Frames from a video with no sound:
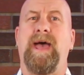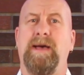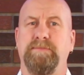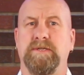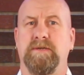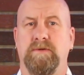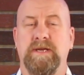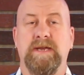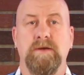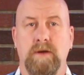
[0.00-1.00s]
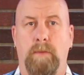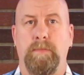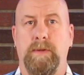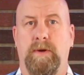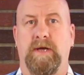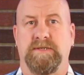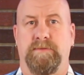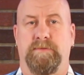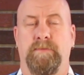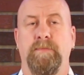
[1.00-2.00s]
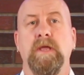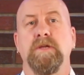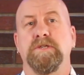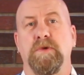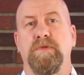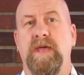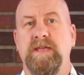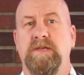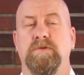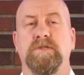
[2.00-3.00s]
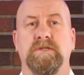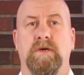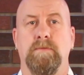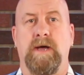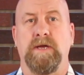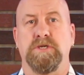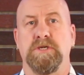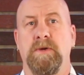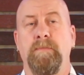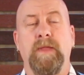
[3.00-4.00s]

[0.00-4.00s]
absolutely not be possible. So thank you so much.